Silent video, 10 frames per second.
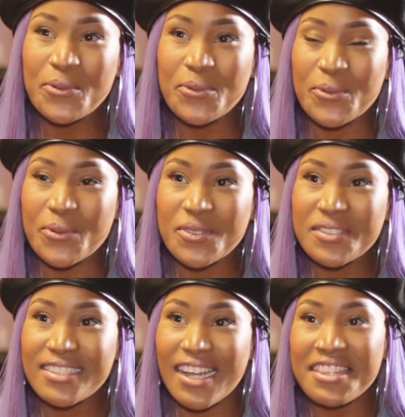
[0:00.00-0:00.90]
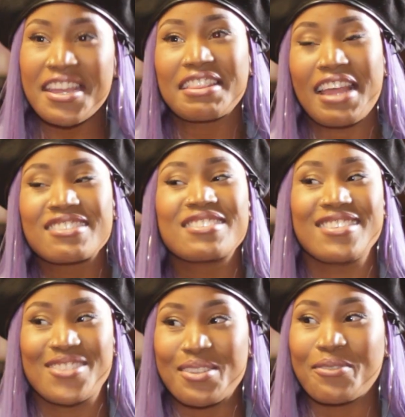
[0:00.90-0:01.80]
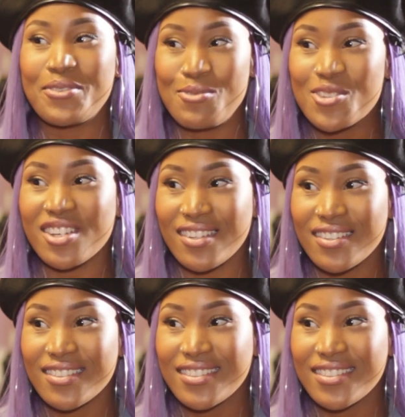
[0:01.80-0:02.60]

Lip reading: Ooh. I think I'd like to see into the future.